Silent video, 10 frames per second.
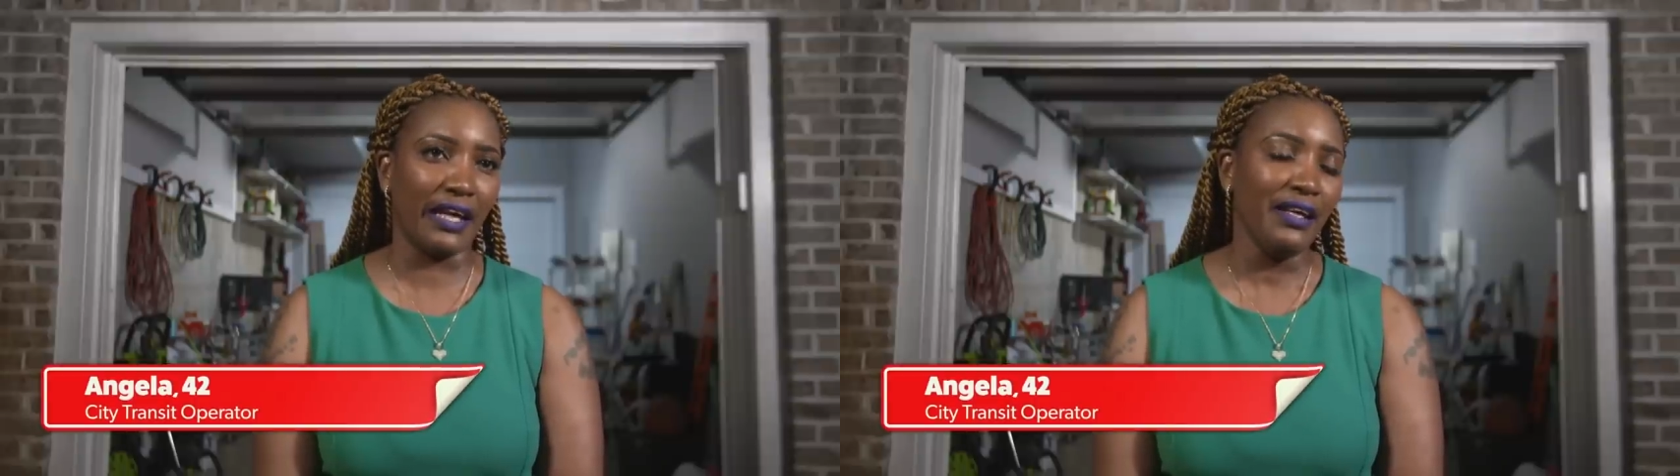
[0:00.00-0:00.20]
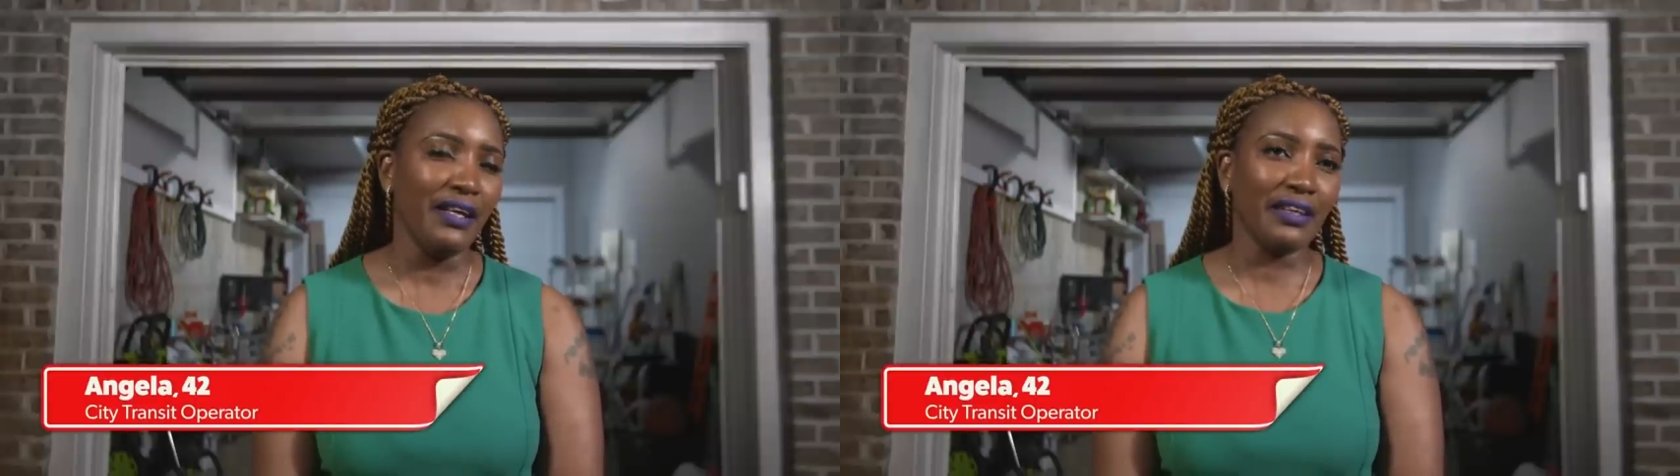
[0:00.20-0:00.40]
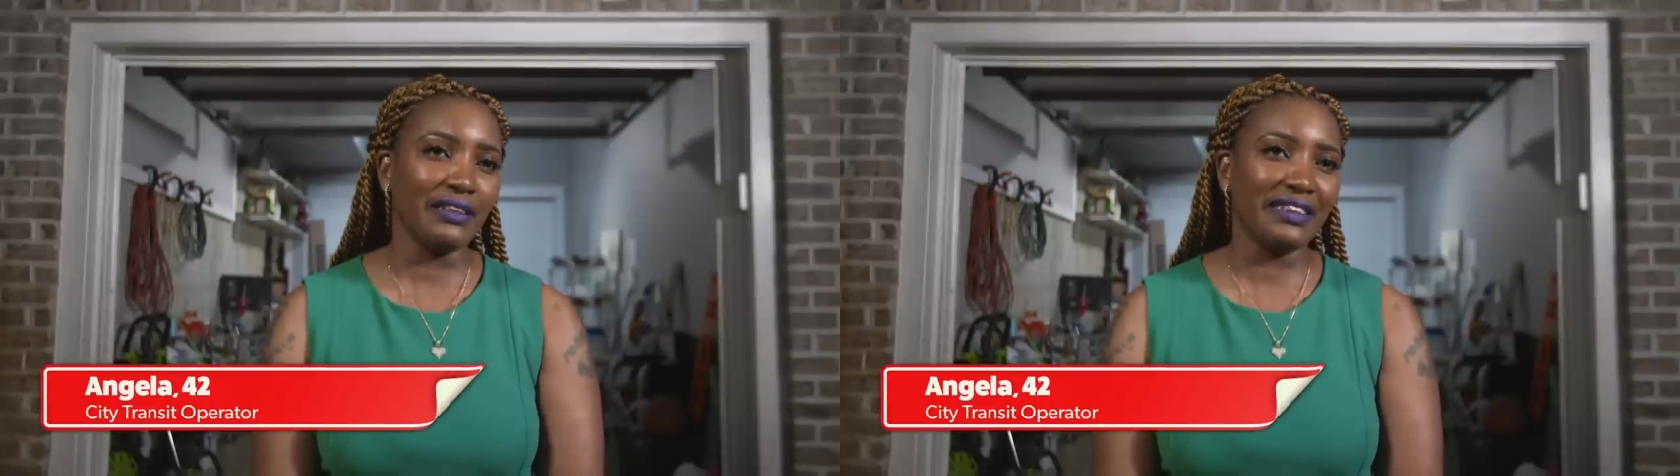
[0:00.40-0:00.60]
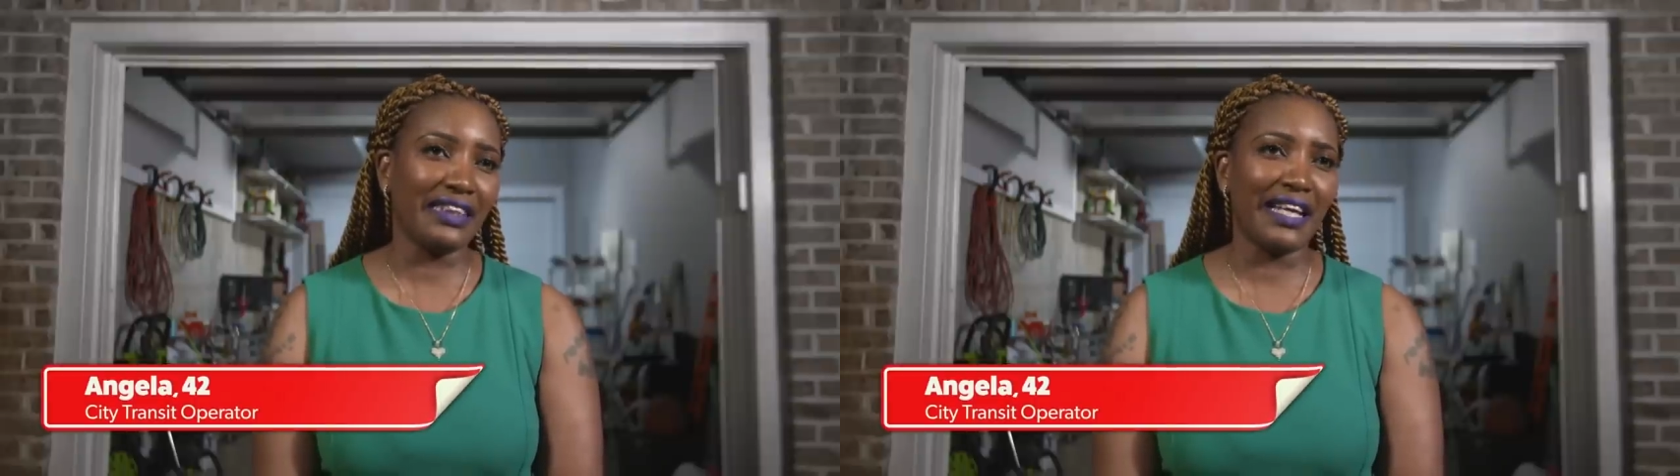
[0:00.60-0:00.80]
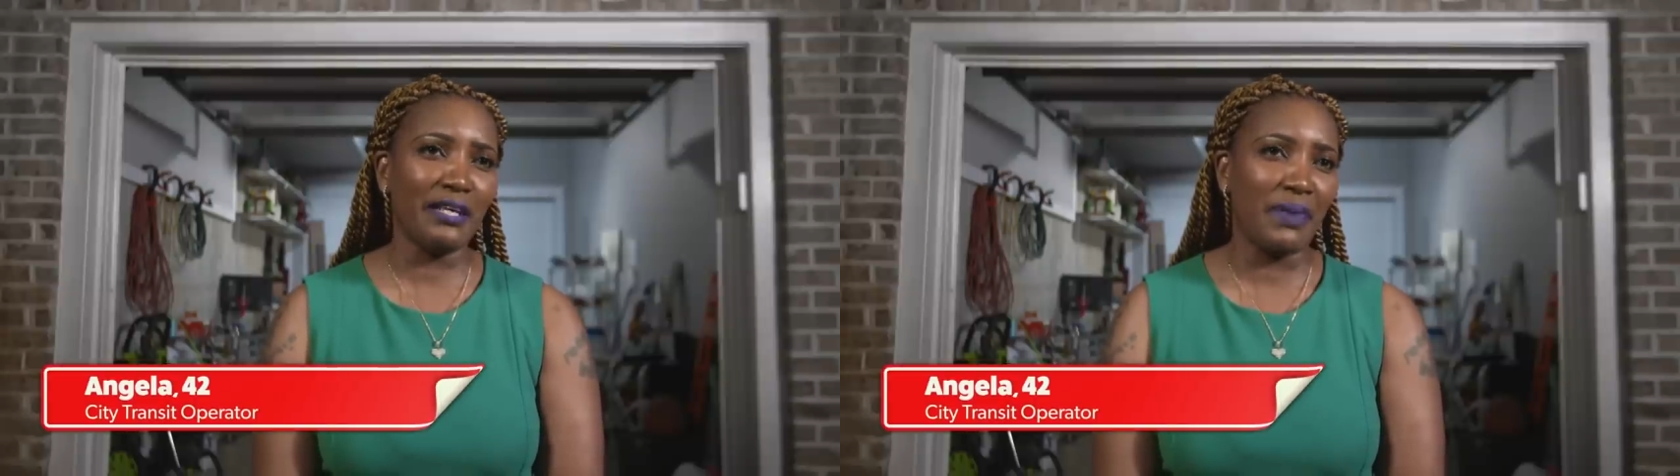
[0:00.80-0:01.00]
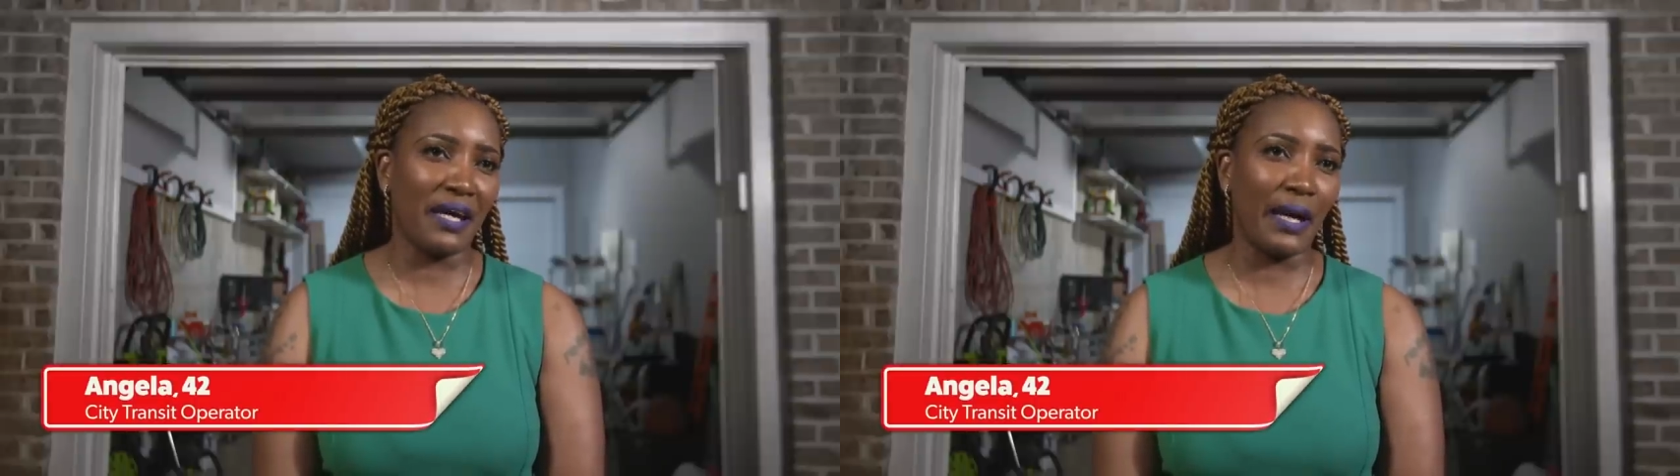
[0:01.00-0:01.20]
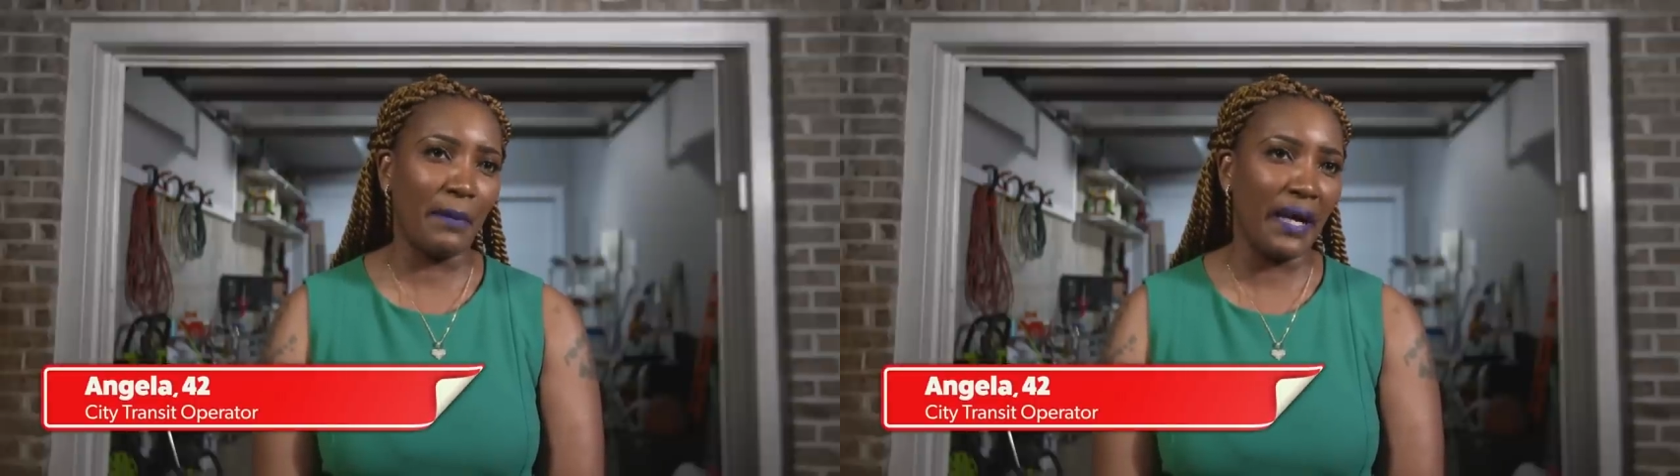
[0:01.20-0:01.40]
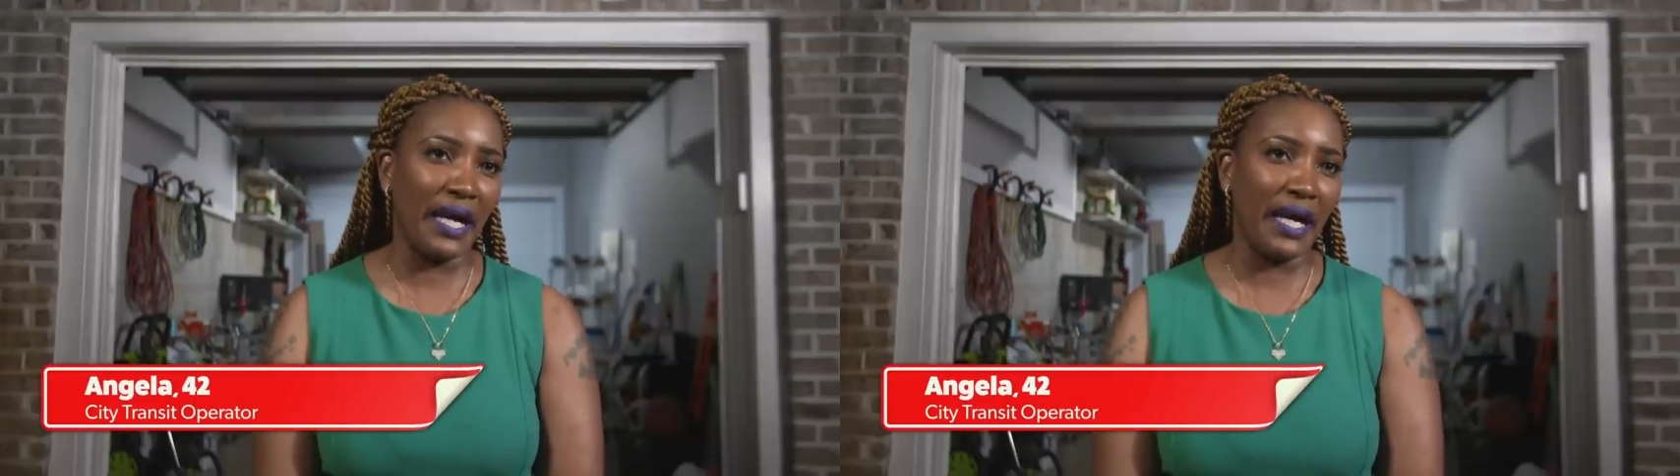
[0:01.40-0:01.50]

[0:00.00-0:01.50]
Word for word: that. Cause he say he better at